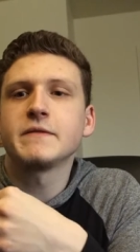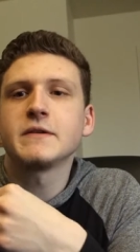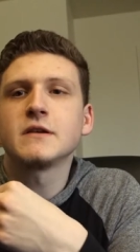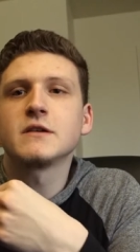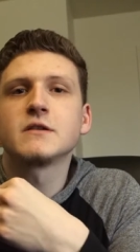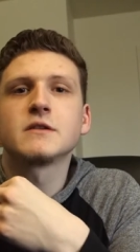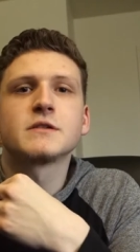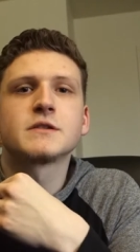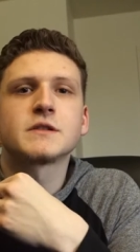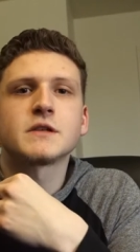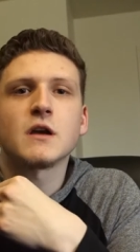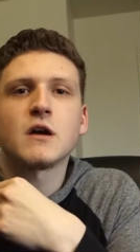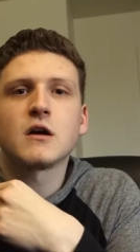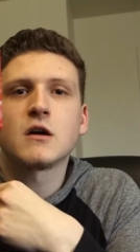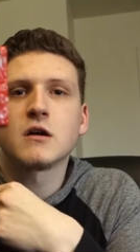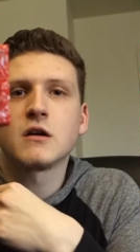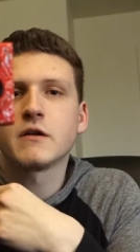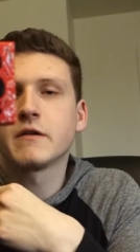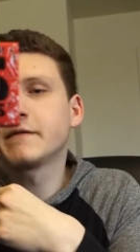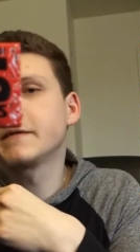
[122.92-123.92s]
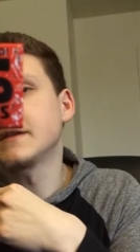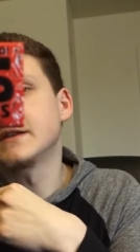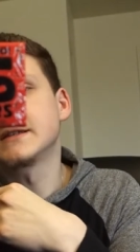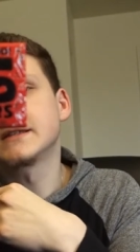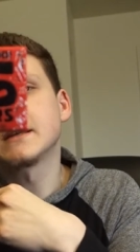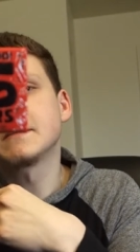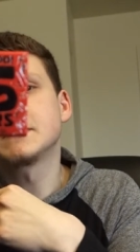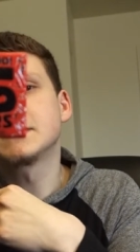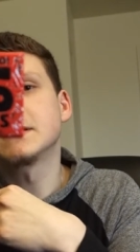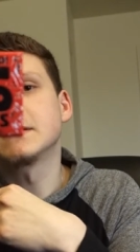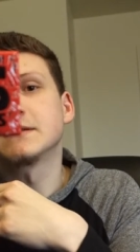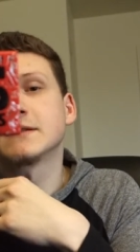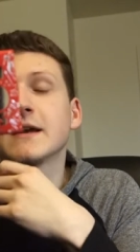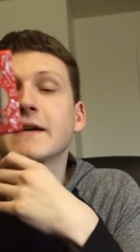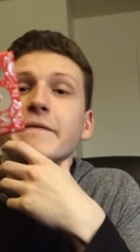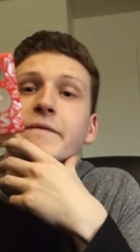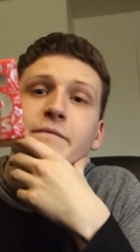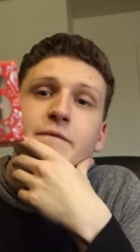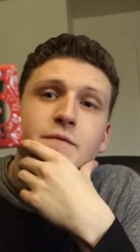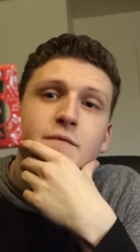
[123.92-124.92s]
years of The Simpsons.
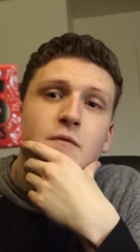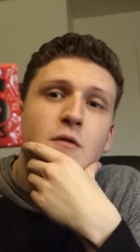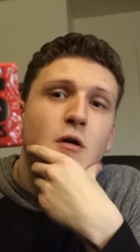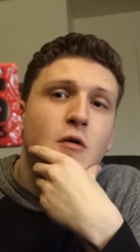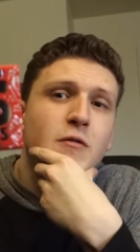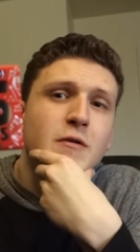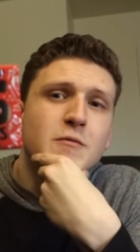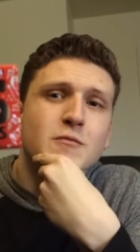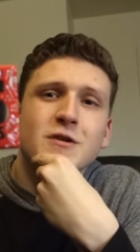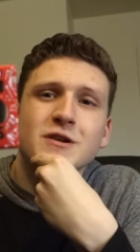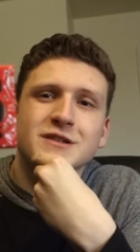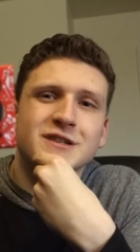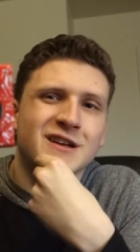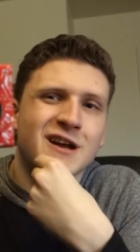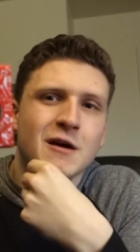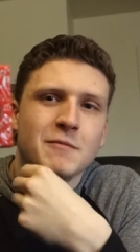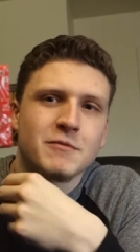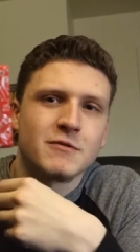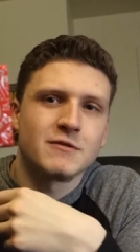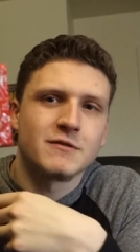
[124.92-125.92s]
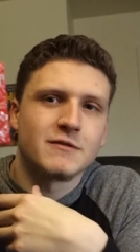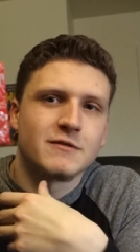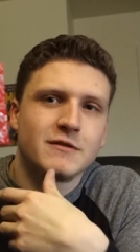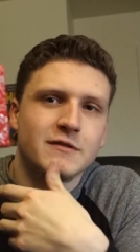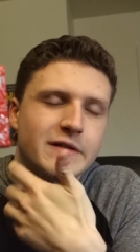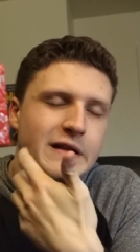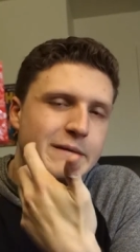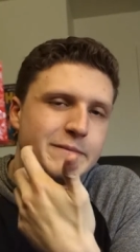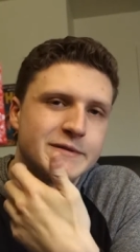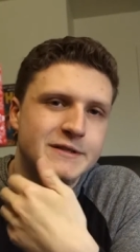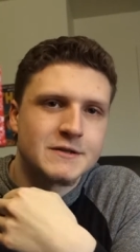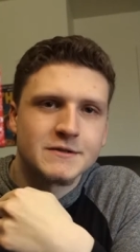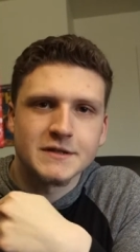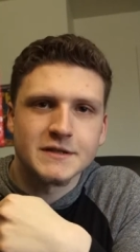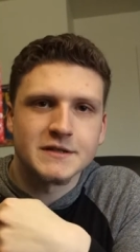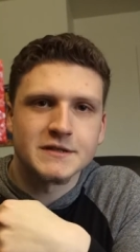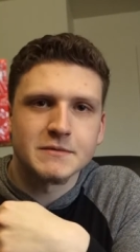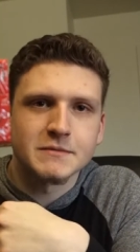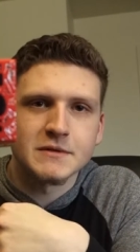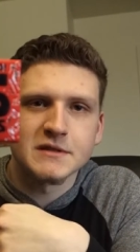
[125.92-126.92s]
I've only watched a couple episodes of The
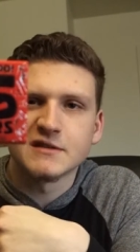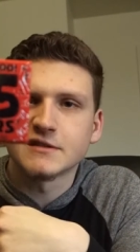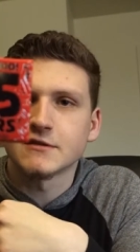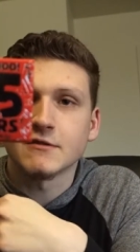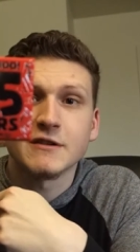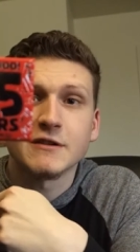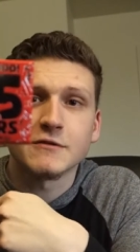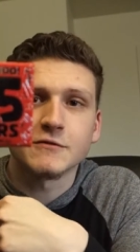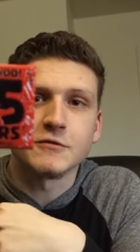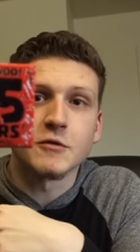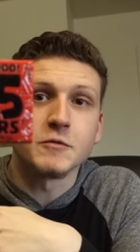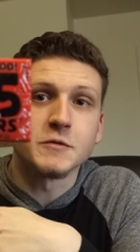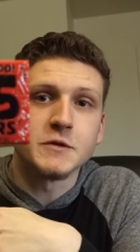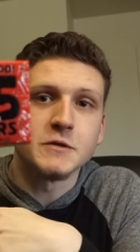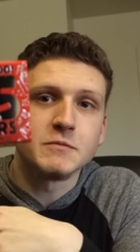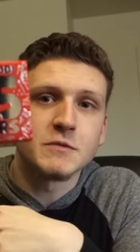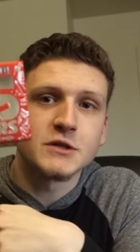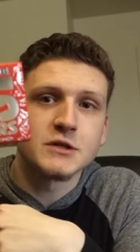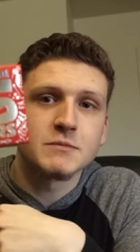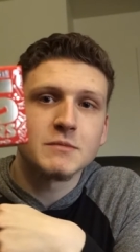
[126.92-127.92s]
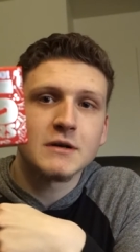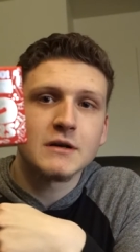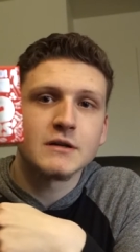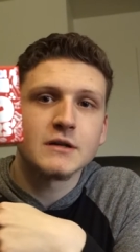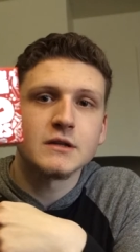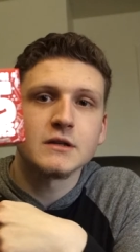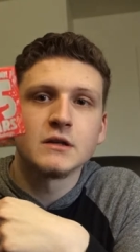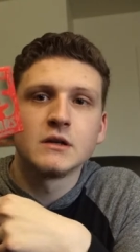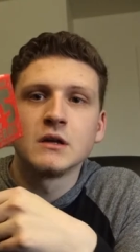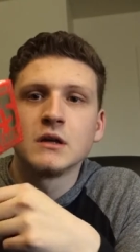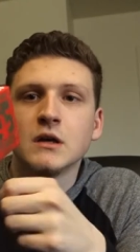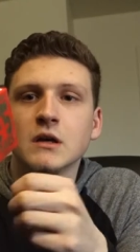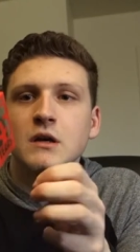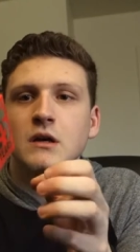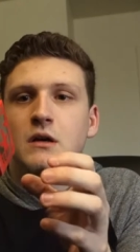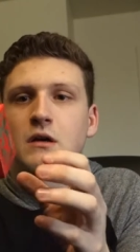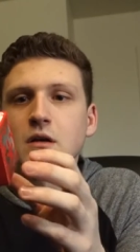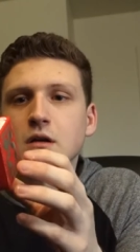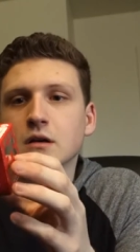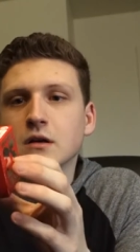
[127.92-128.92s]
Simpsons, so I don't know too much about it.
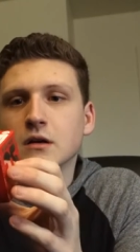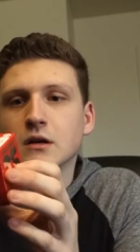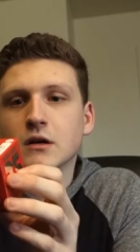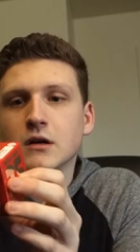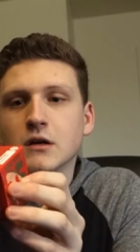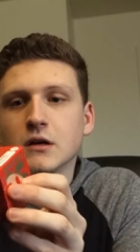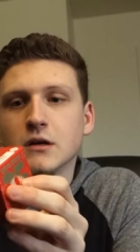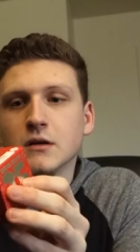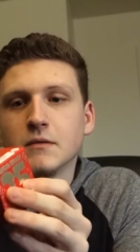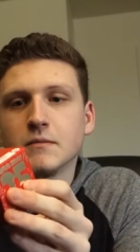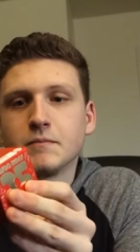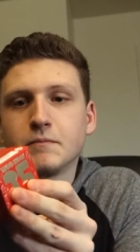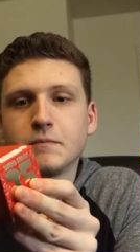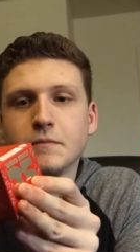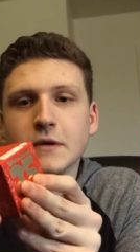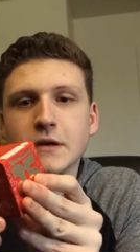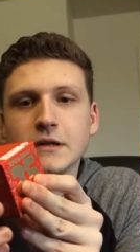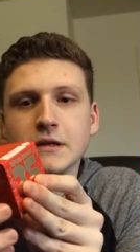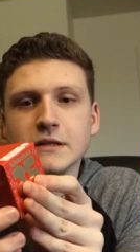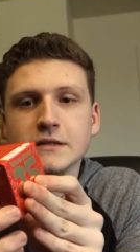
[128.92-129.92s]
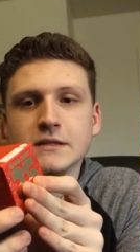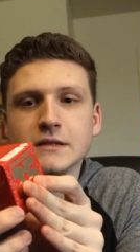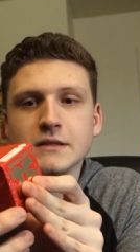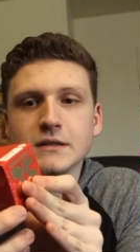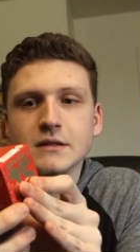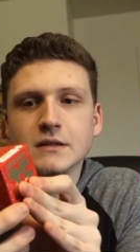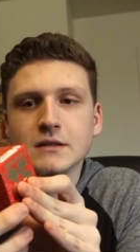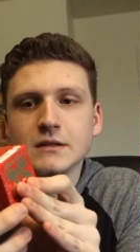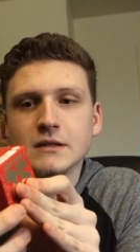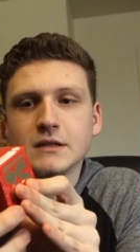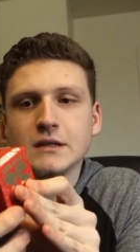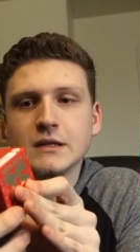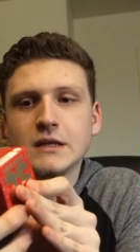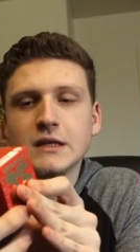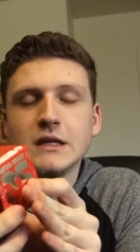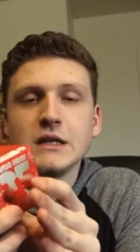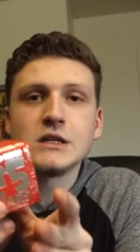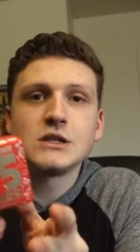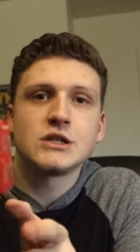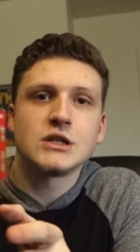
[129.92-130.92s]
But it's a
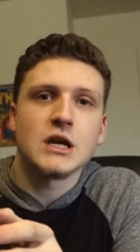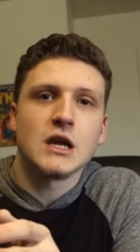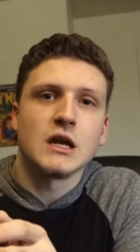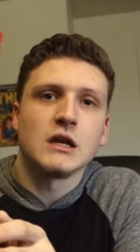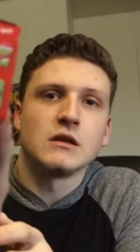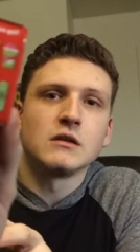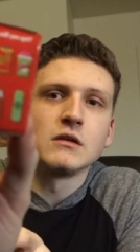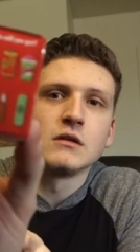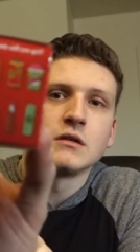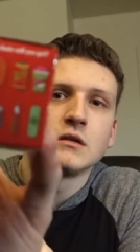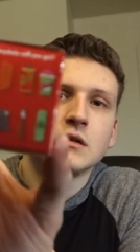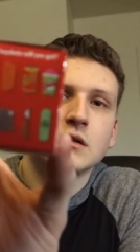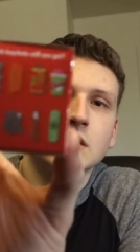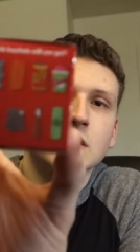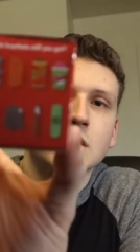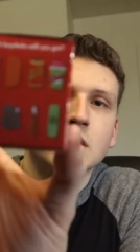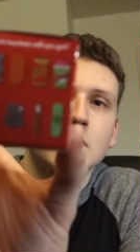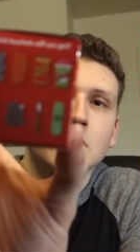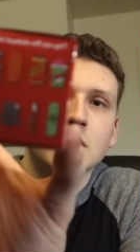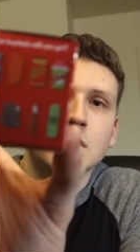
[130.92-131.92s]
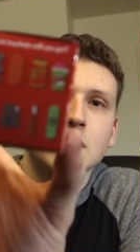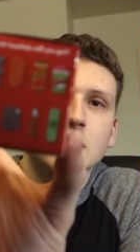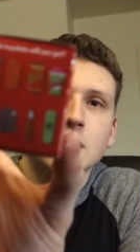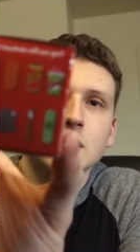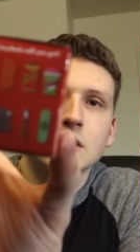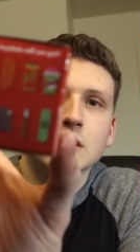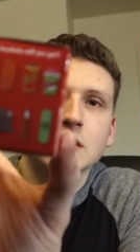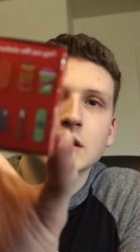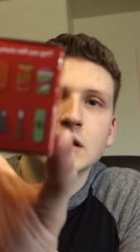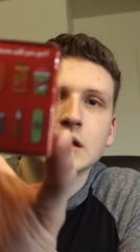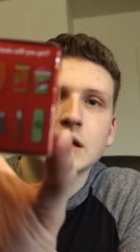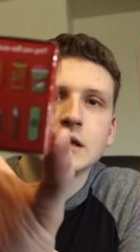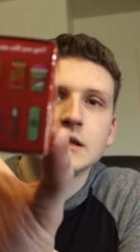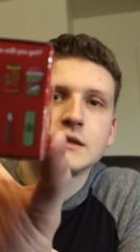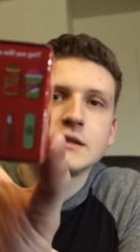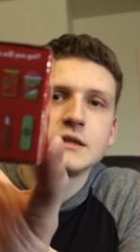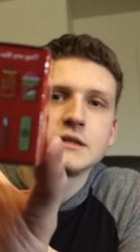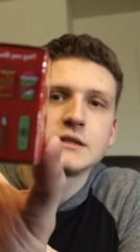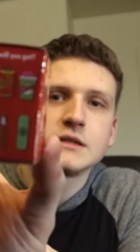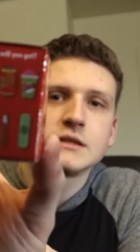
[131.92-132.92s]
keychain. You can get
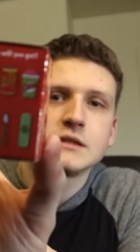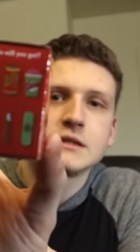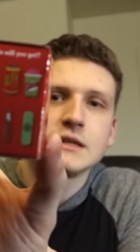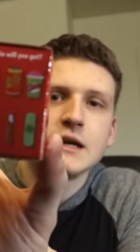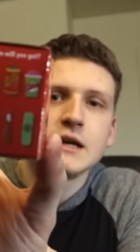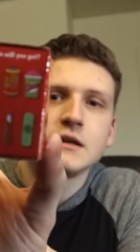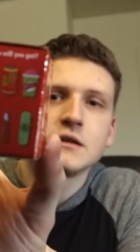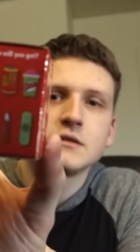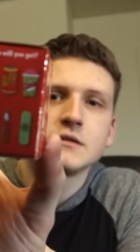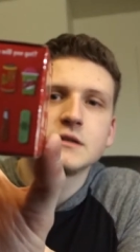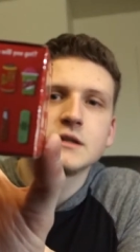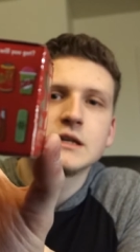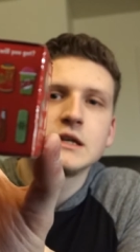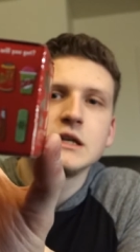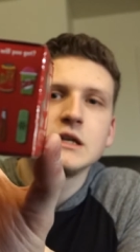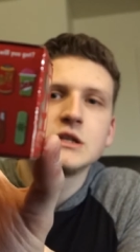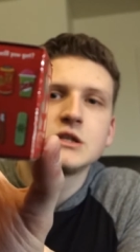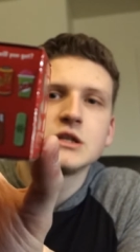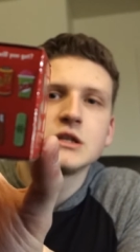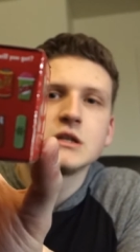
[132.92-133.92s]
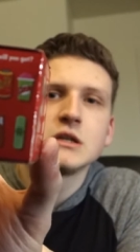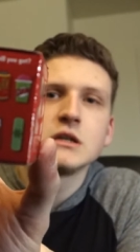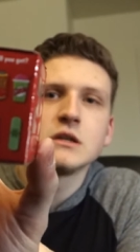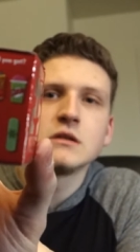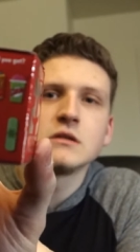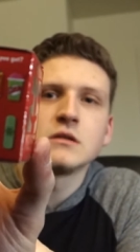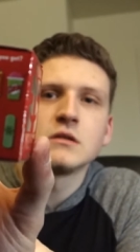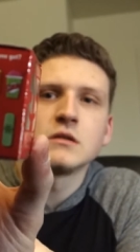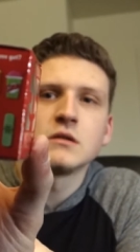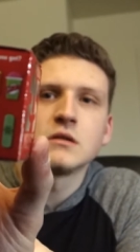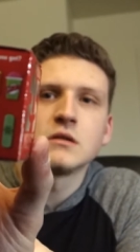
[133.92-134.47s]
this side of the keychain,